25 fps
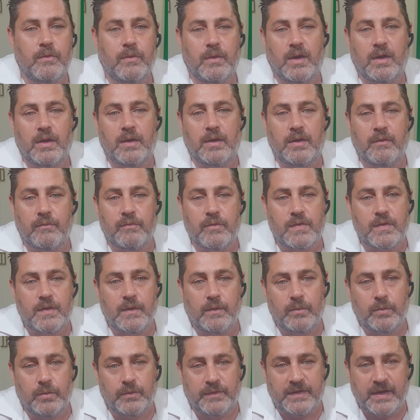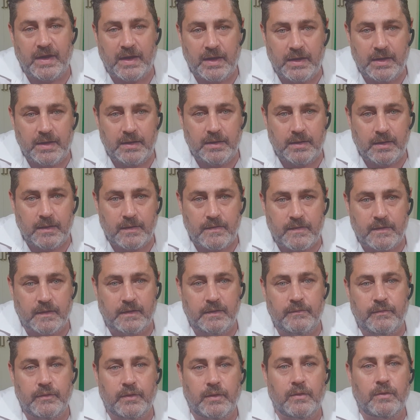created every single day at
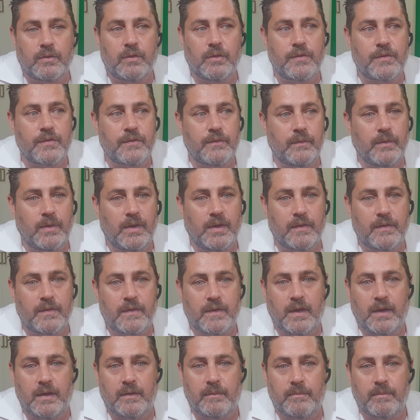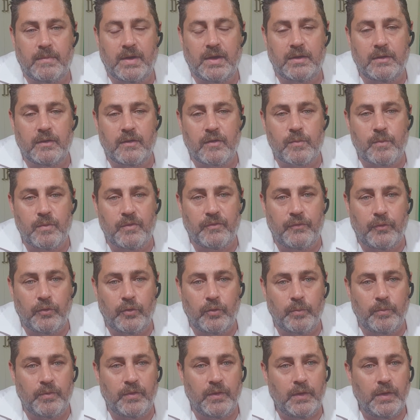significant cost to us, had maintenance
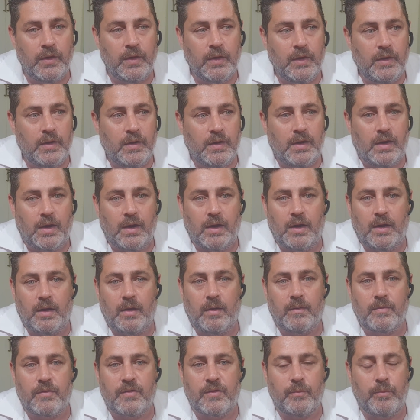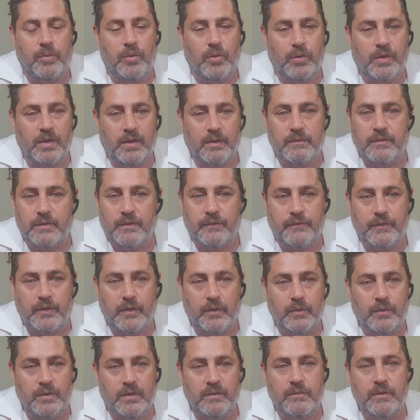performed, support over the
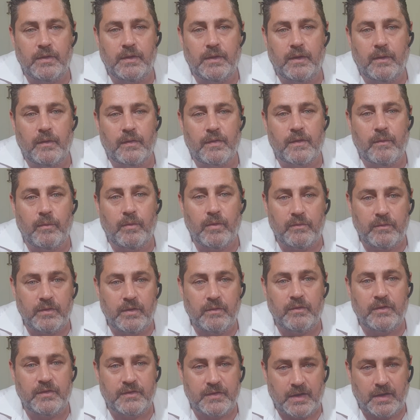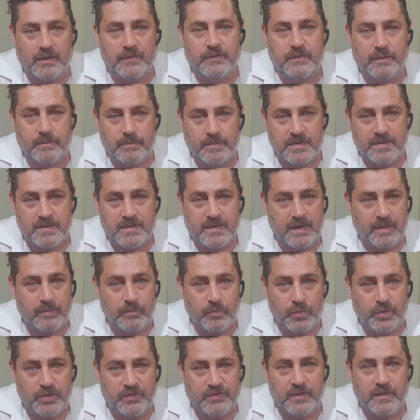phone, everything else, and we've never charged them a
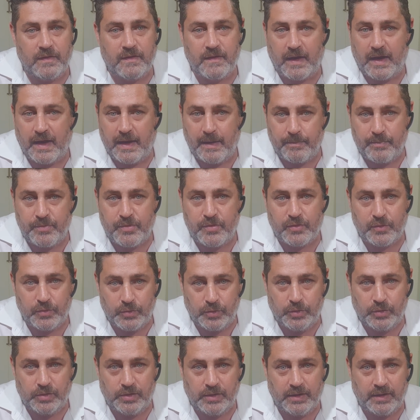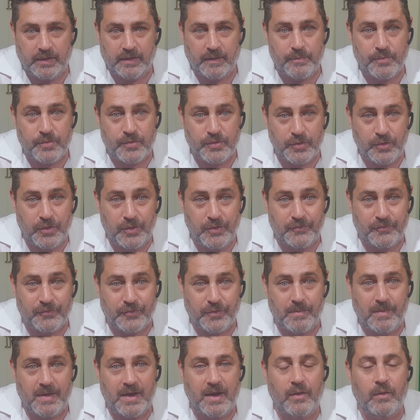cent, which is absolutely absurd
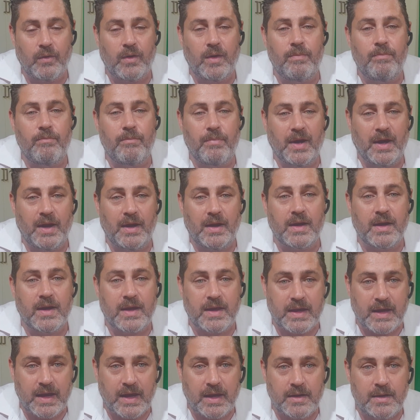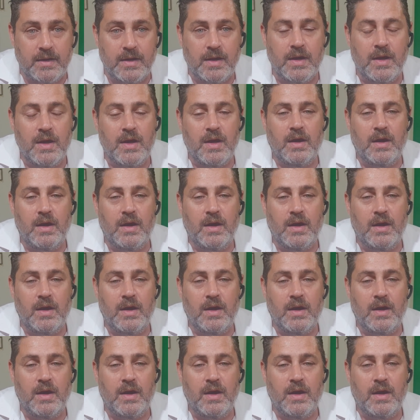from our end. But again,